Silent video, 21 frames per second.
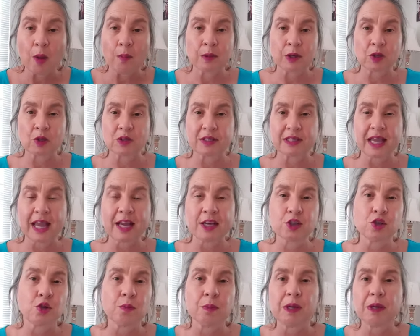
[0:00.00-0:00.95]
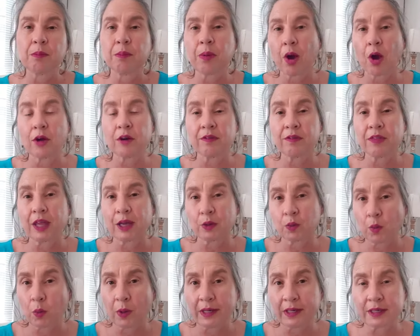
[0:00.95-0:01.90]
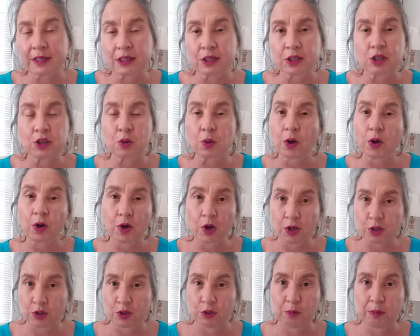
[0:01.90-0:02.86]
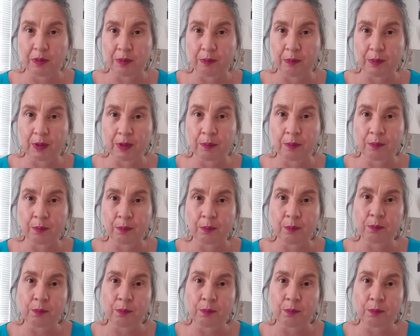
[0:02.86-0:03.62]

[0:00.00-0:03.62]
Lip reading: Because as you're being part of that oneness, you are going to be being